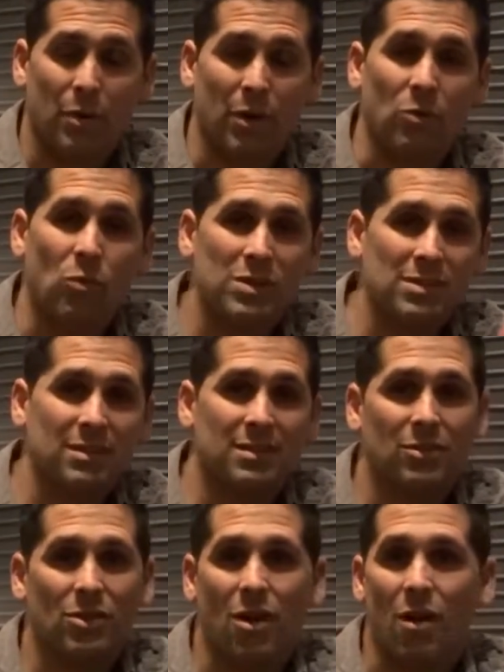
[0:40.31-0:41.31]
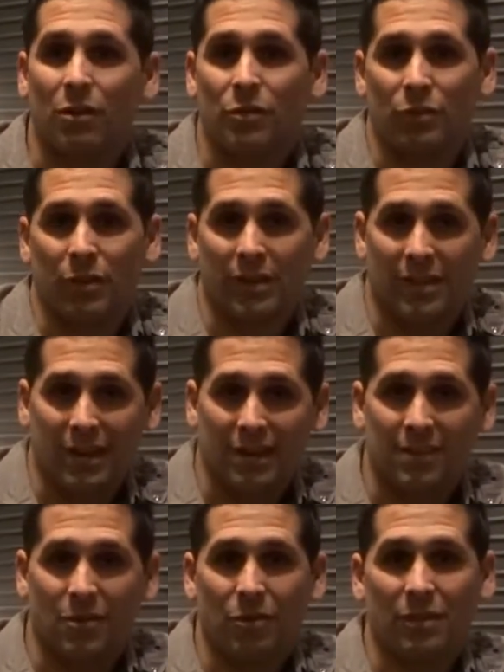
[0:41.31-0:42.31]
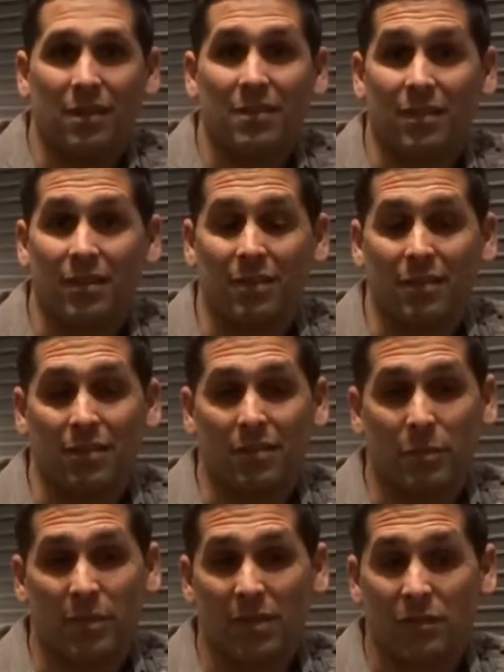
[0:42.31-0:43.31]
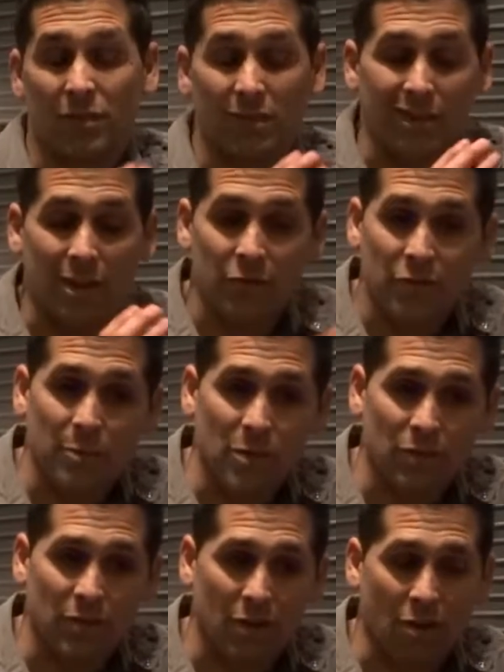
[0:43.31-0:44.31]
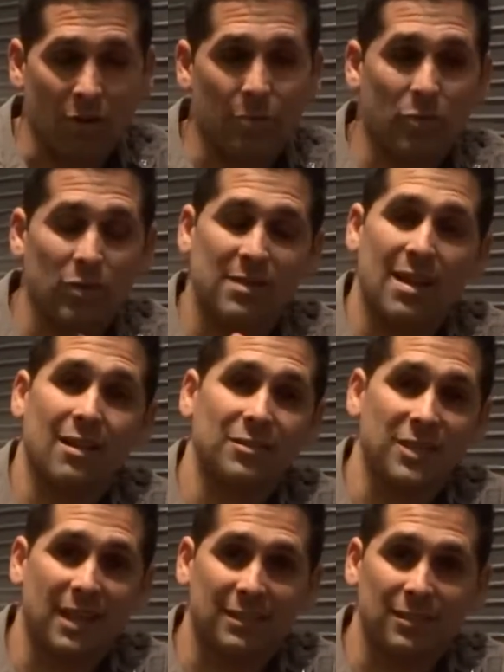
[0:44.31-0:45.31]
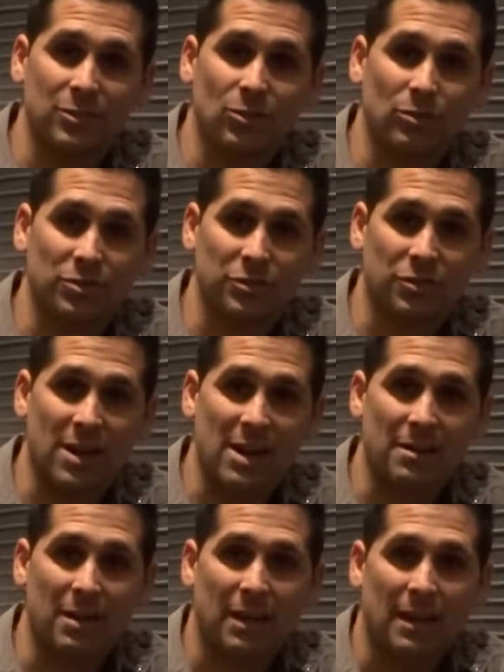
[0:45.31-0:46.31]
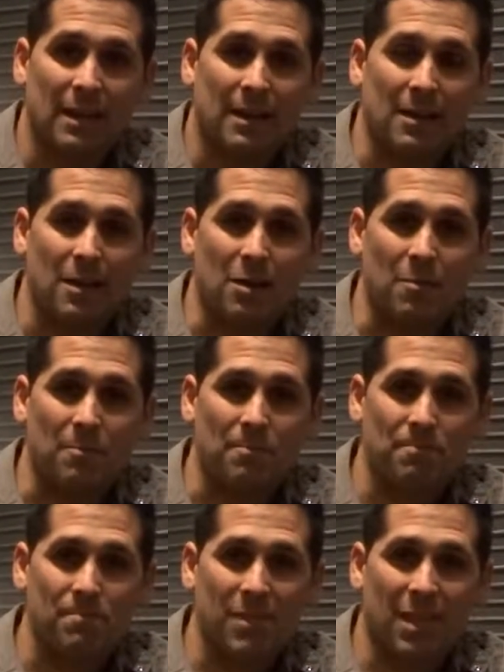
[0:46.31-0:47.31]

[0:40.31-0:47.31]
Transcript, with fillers: But it wasn't until college really that I started listening to specifically country music, Garth Brooks, Alan Jackson, George Strait, um,